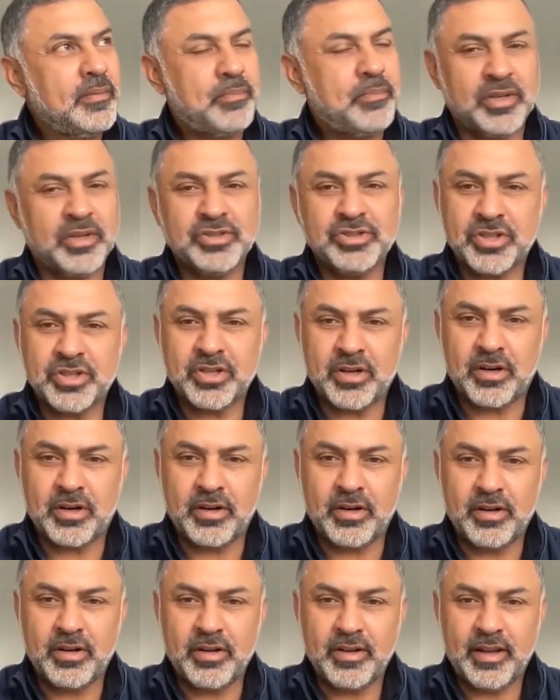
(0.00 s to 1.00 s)
punch
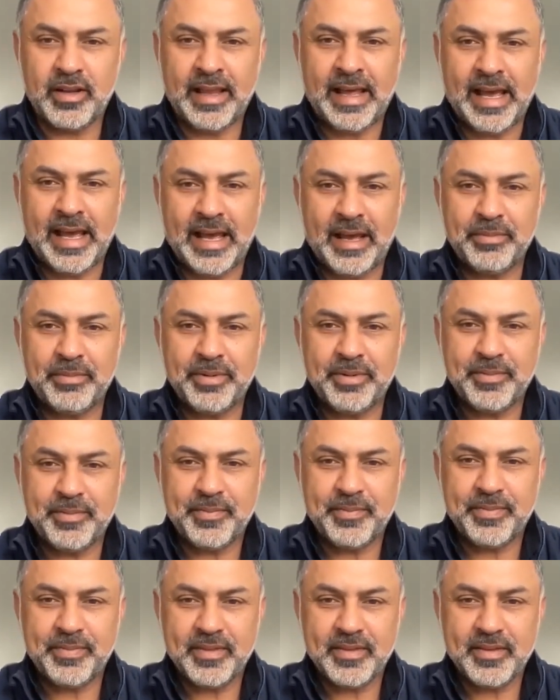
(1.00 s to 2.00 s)
card lab
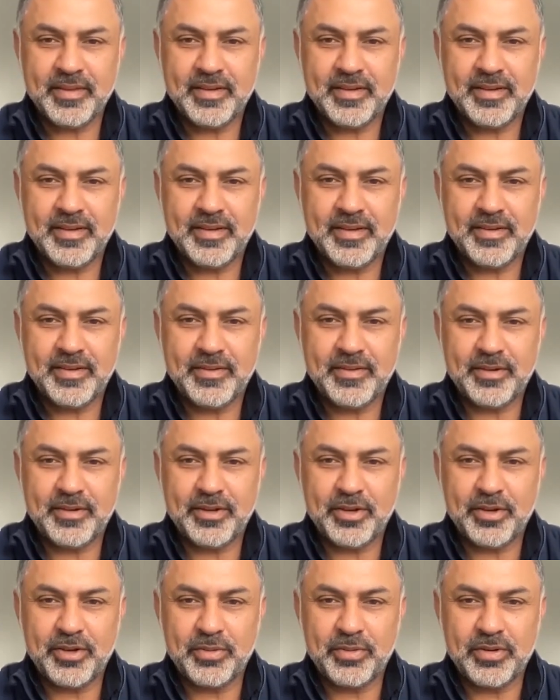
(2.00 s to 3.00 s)
where
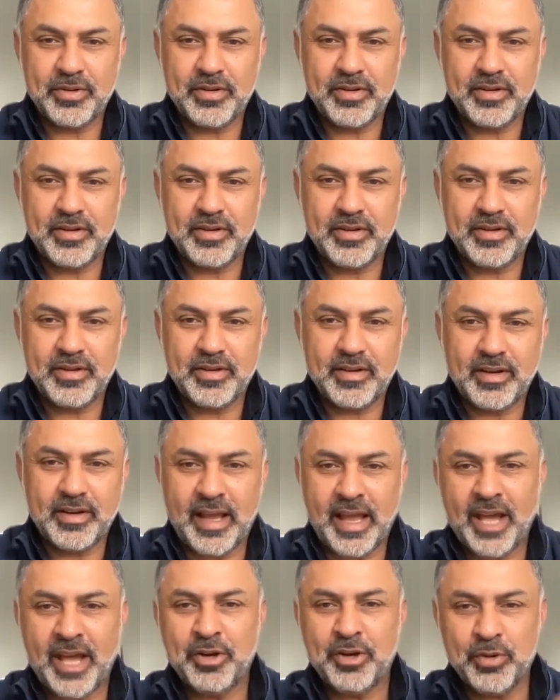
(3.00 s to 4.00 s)
you would
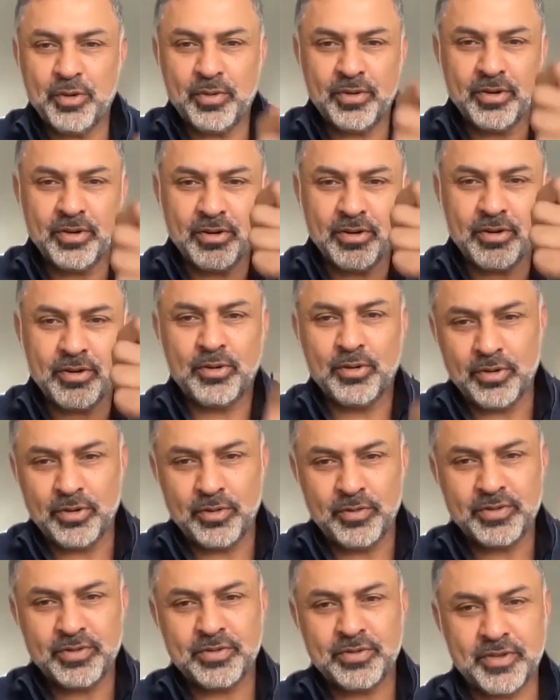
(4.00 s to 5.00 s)
hand over your
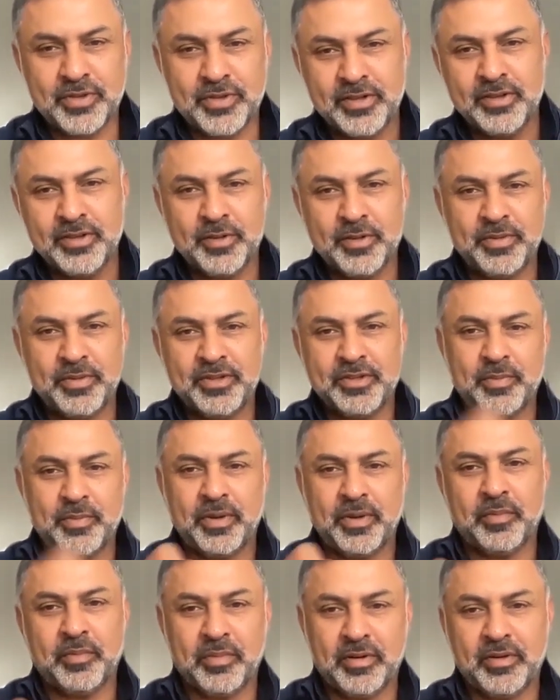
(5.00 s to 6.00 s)
code, which was written on a piece of
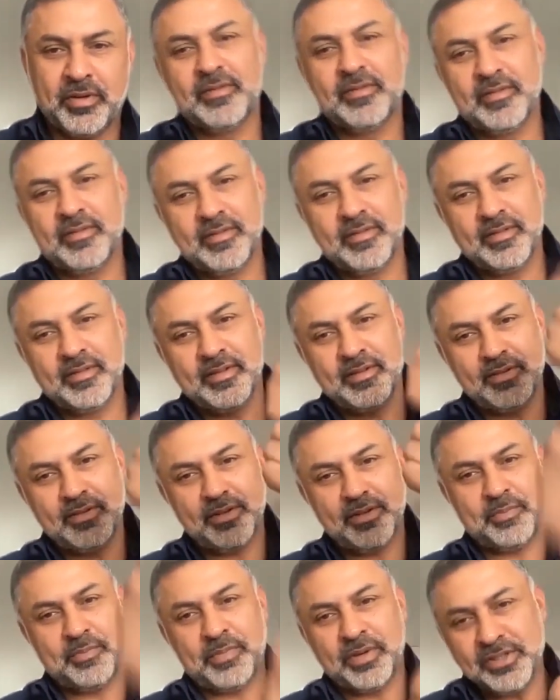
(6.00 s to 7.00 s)
paper,
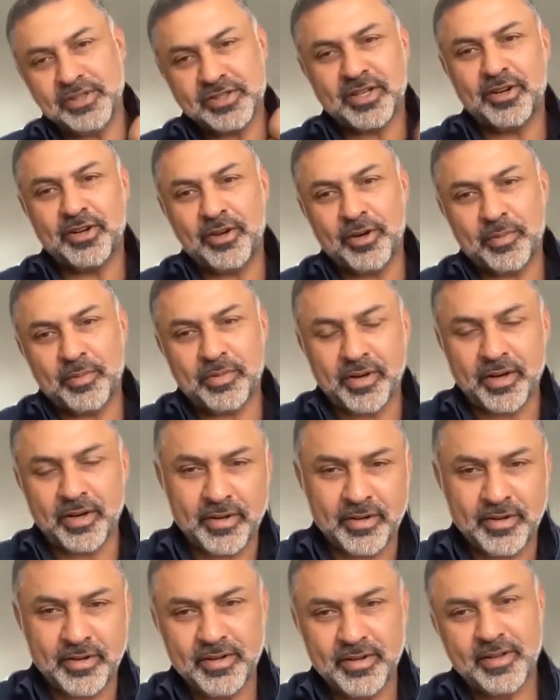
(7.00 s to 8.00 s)
to the punch card
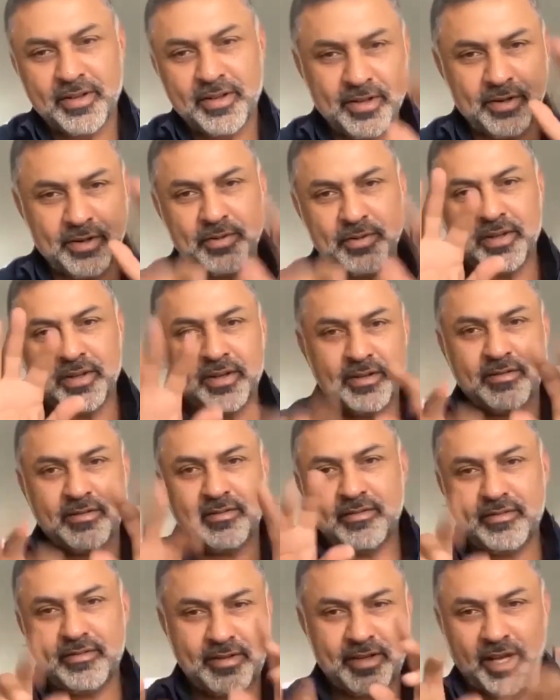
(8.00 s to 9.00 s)
operator, who would then
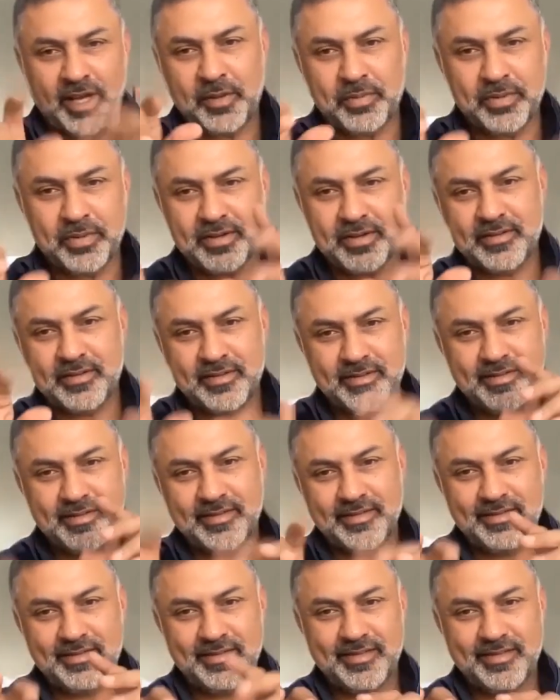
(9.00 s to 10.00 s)
type it,
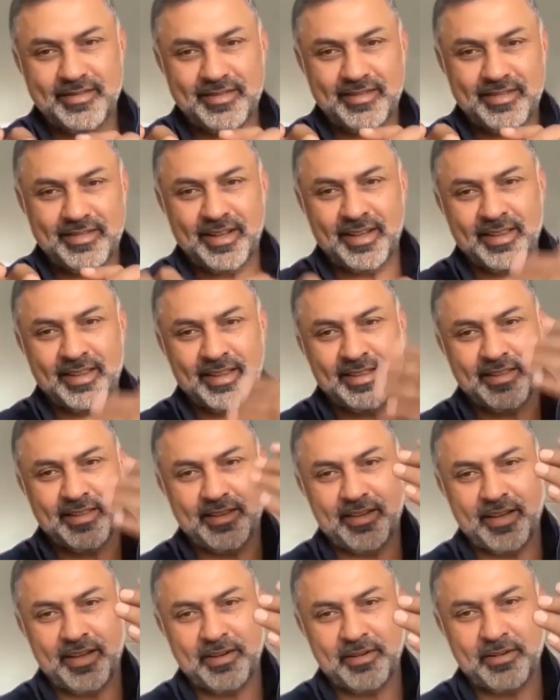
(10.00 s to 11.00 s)
and
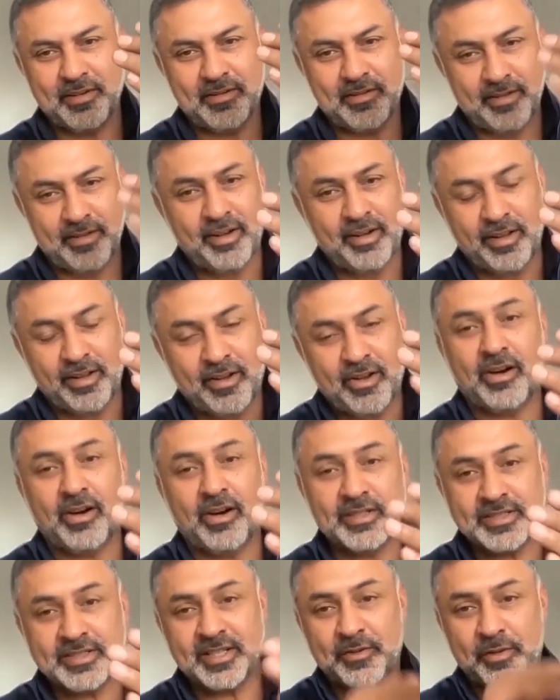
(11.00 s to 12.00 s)
really
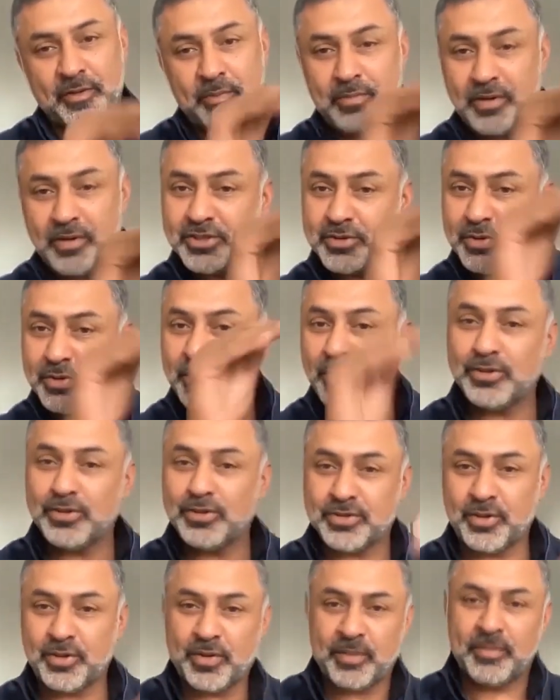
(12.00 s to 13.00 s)
cards that were punched with
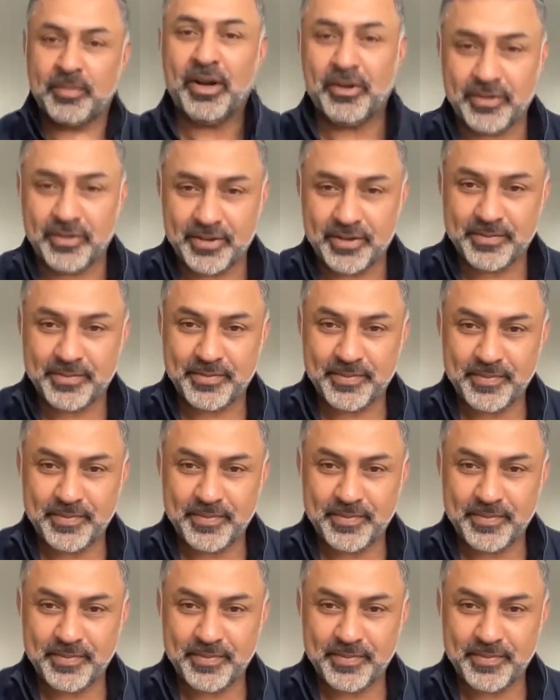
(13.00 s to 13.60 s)
holes in it would come out of it.